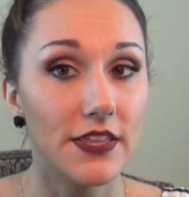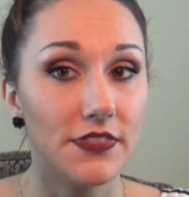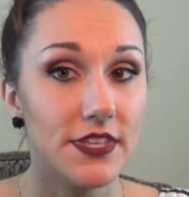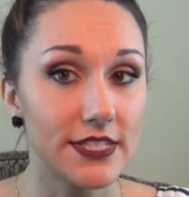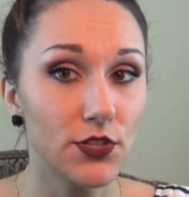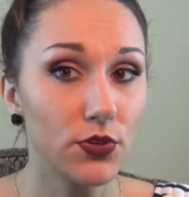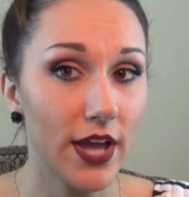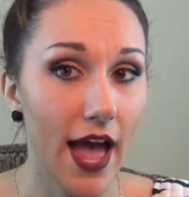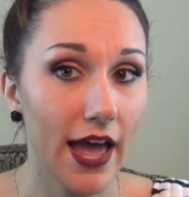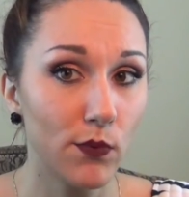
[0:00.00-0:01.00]
This little
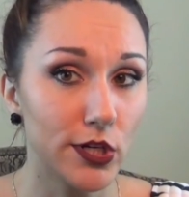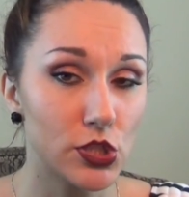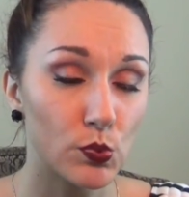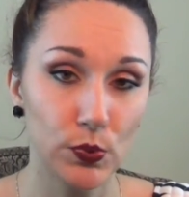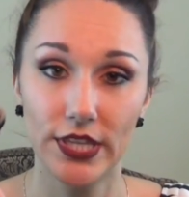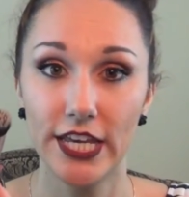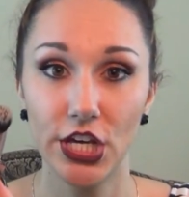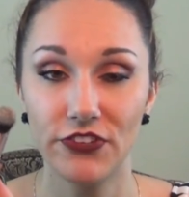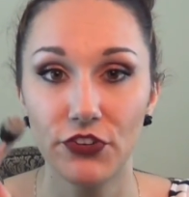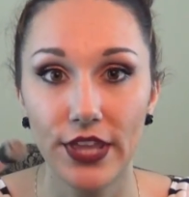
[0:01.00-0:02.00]
guy works really
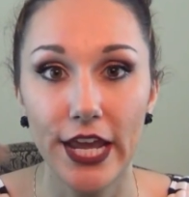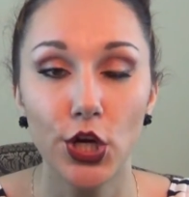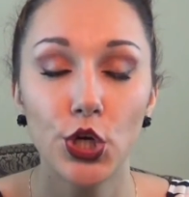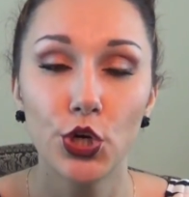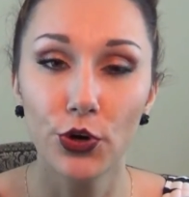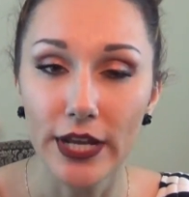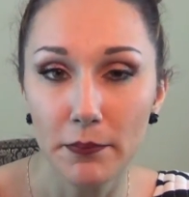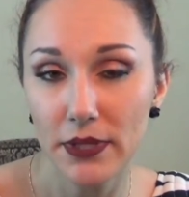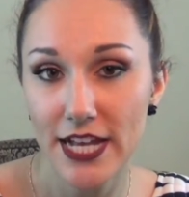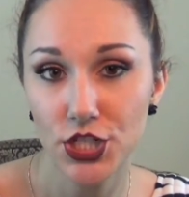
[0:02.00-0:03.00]
good for like
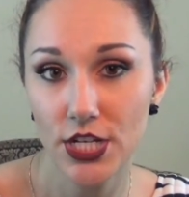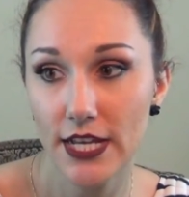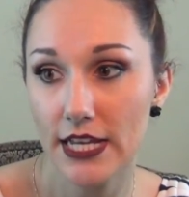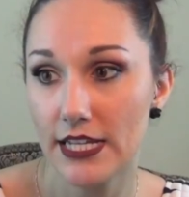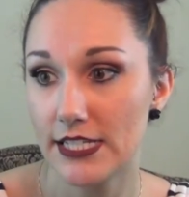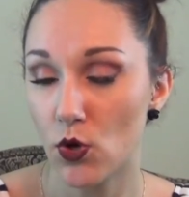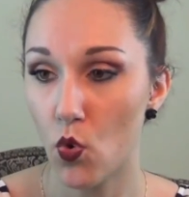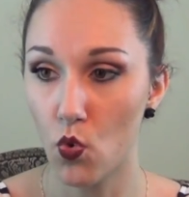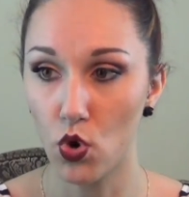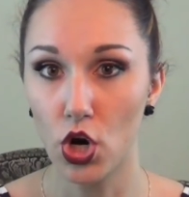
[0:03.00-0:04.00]
cream blushes
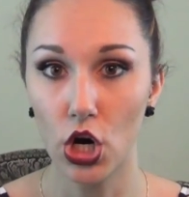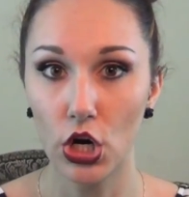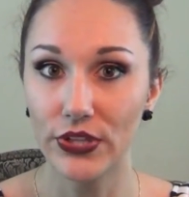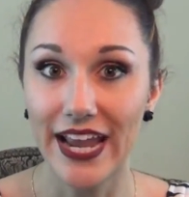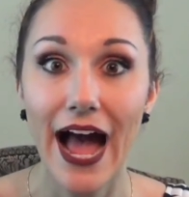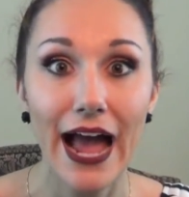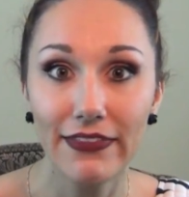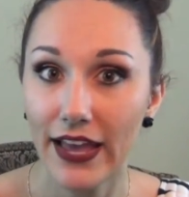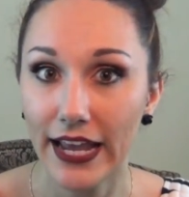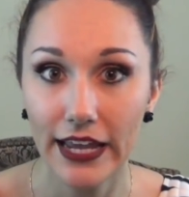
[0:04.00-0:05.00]
or like
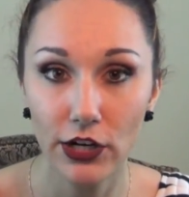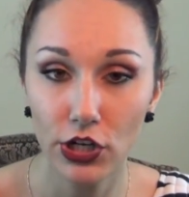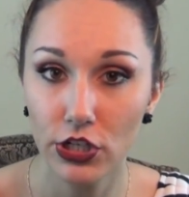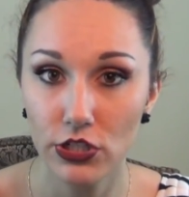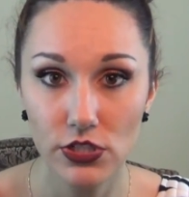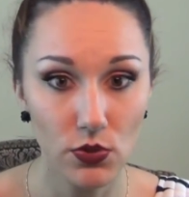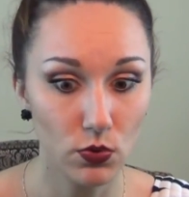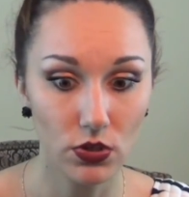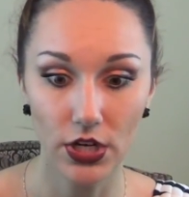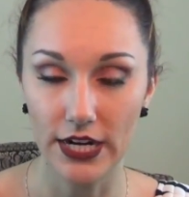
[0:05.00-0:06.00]
highlighters
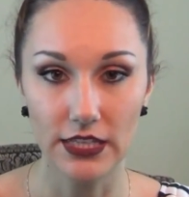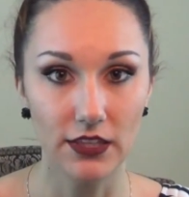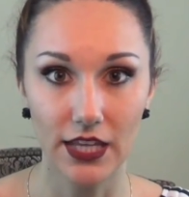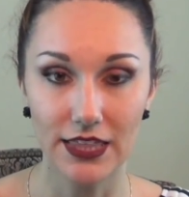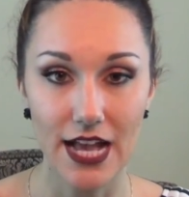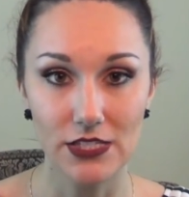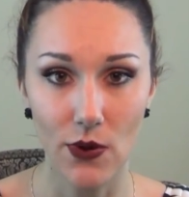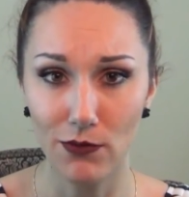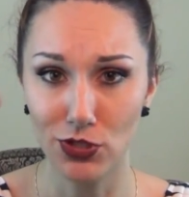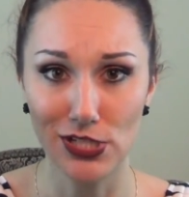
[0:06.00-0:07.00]
or anything like that. So
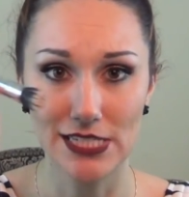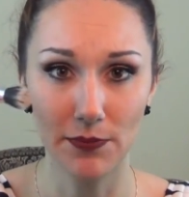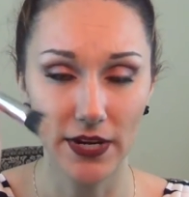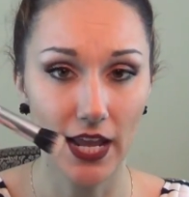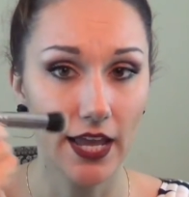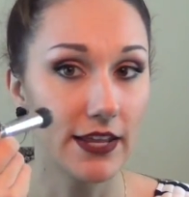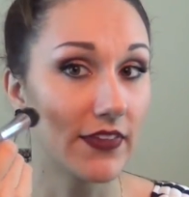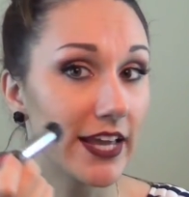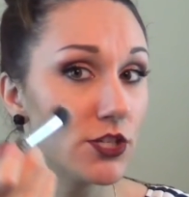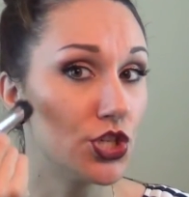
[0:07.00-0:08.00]
I will just dip it in, and
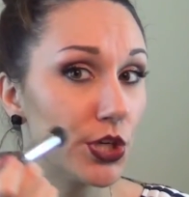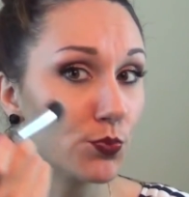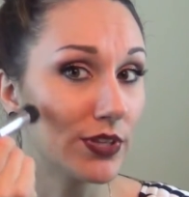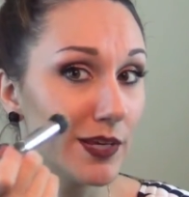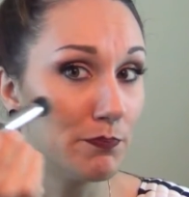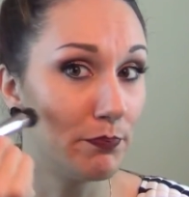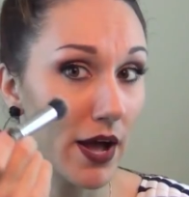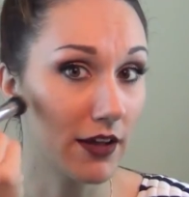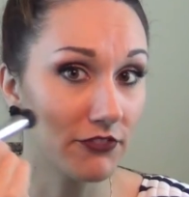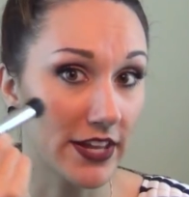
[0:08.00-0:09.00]
like, cause you can really
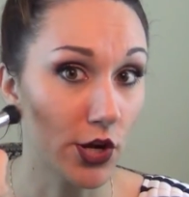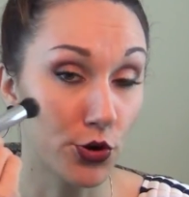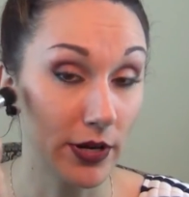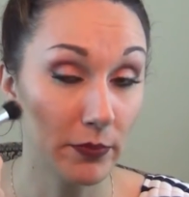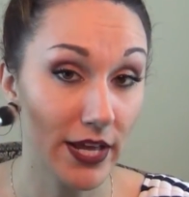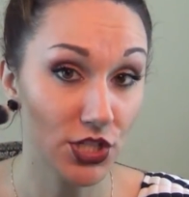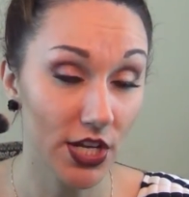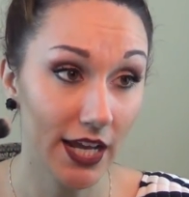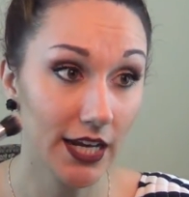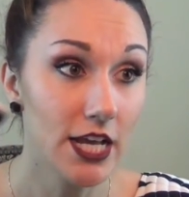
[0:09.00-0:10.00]
buff like a cream blush
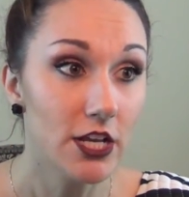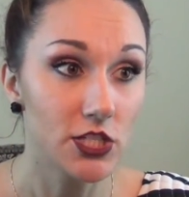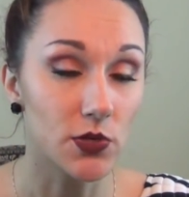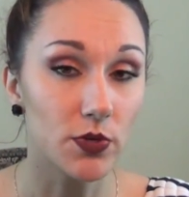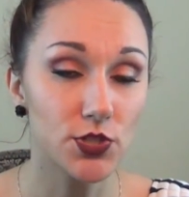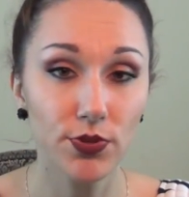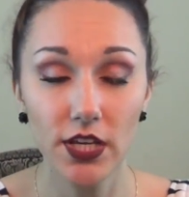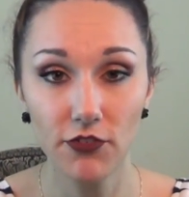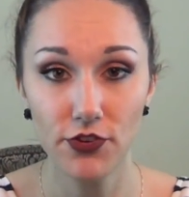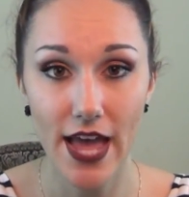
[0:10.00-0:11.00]
in. So it works really
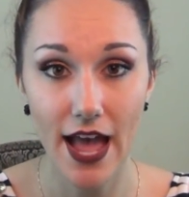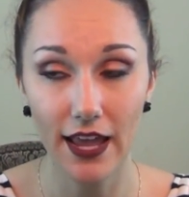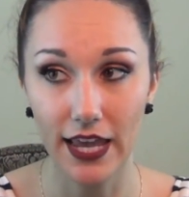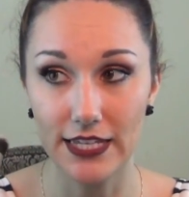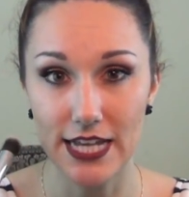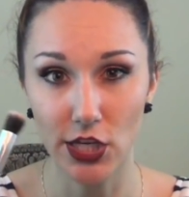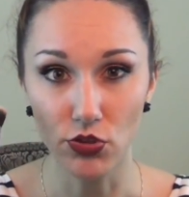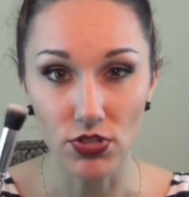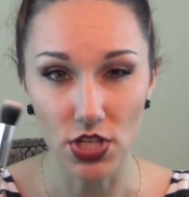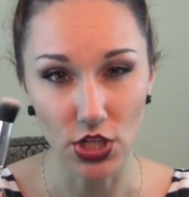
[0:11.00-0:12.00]
good for that. And I
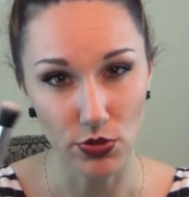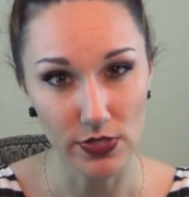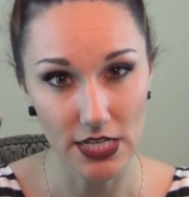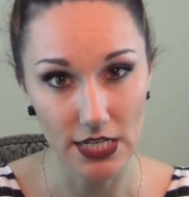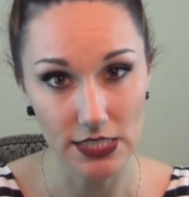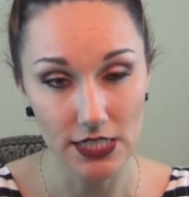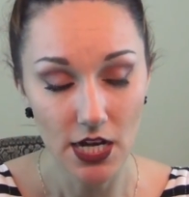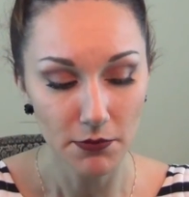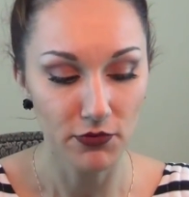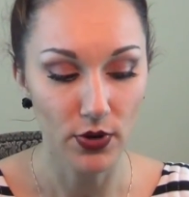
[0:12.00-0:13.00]
used to use
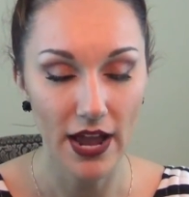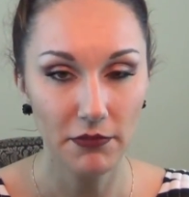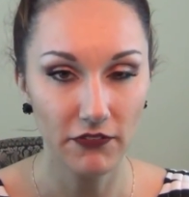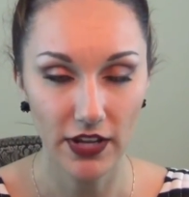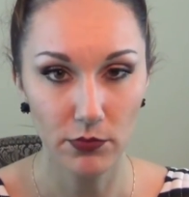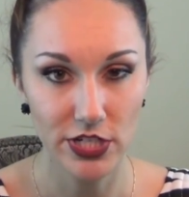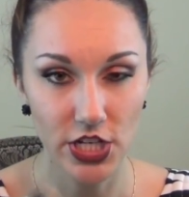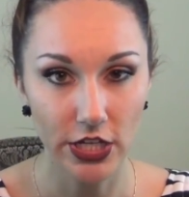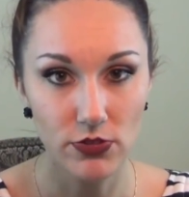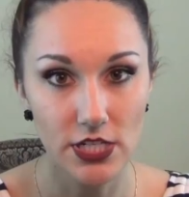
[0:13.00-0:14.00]
this before I had my fan brush.
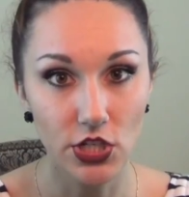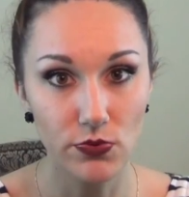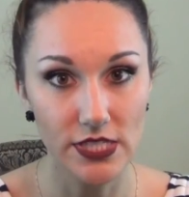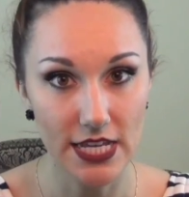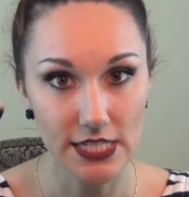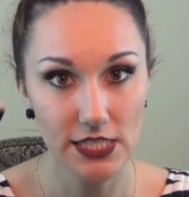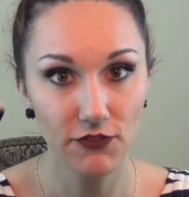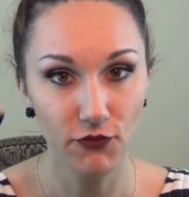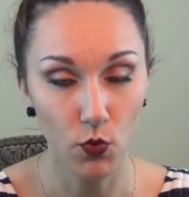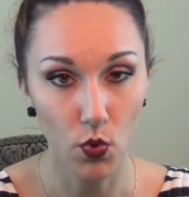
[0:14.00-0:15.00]
I used to use this
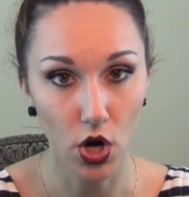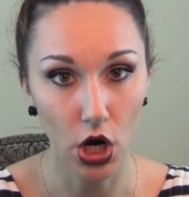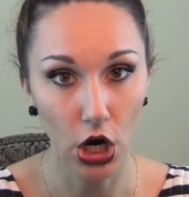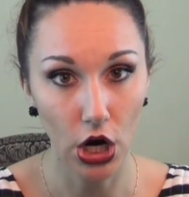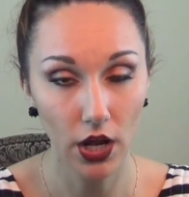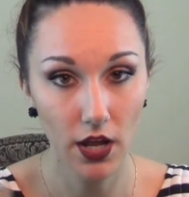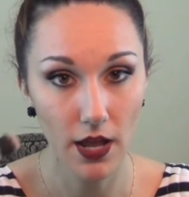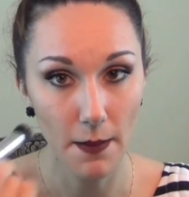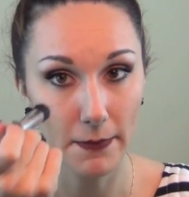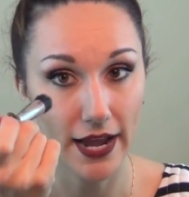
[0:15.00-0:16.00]
for
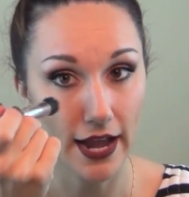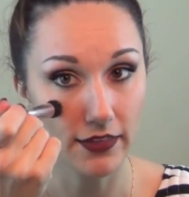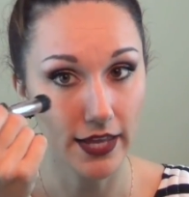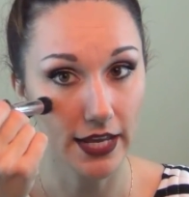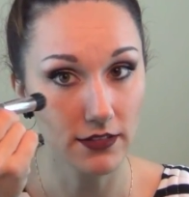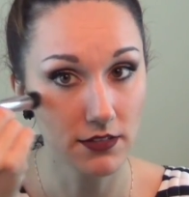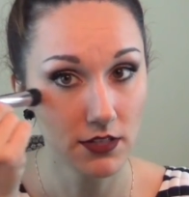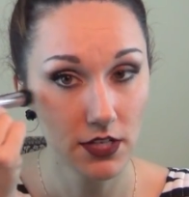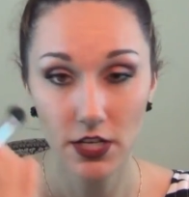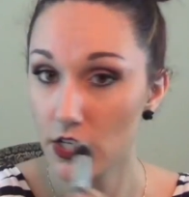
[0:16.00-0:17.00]
my highlight.
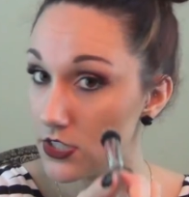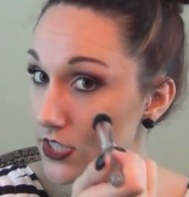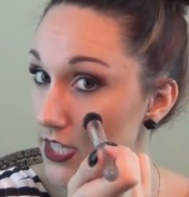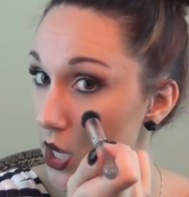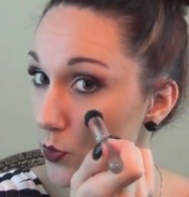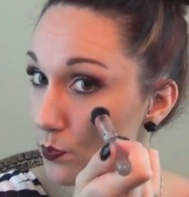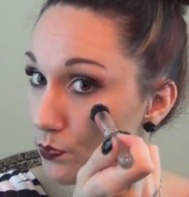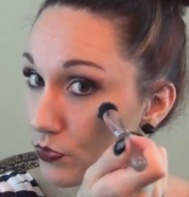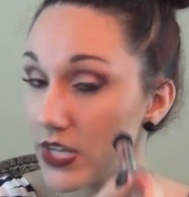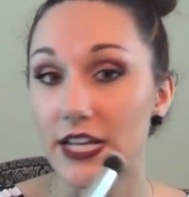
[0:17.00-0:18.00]
So
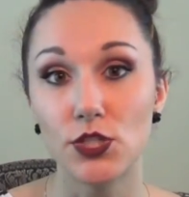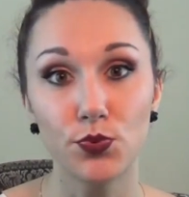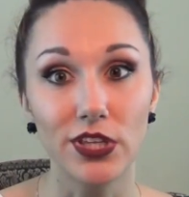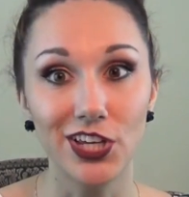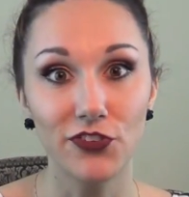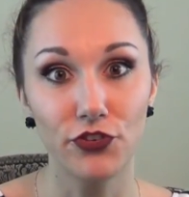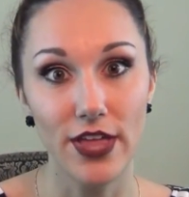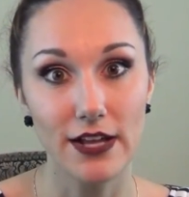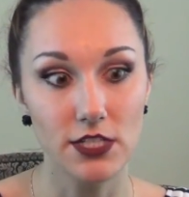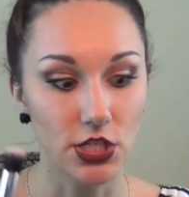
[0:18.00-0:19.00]
it's really good for
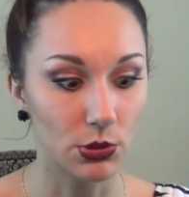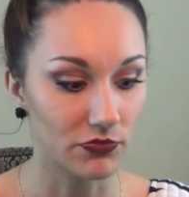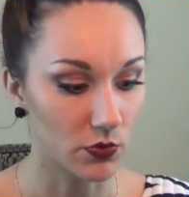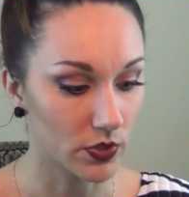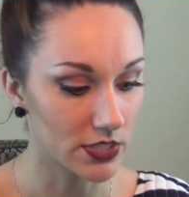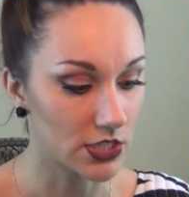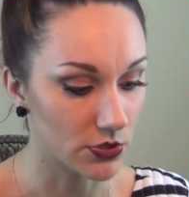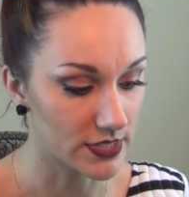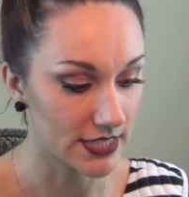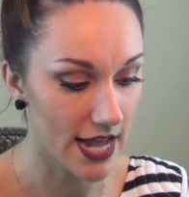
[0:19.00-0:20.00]
that too, if you wanted to
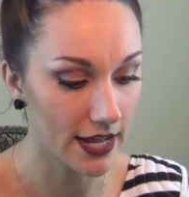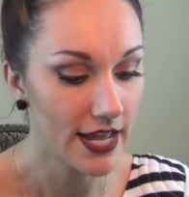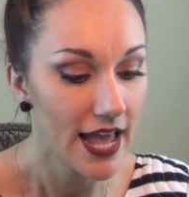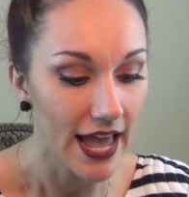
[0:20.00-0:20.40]
use it that.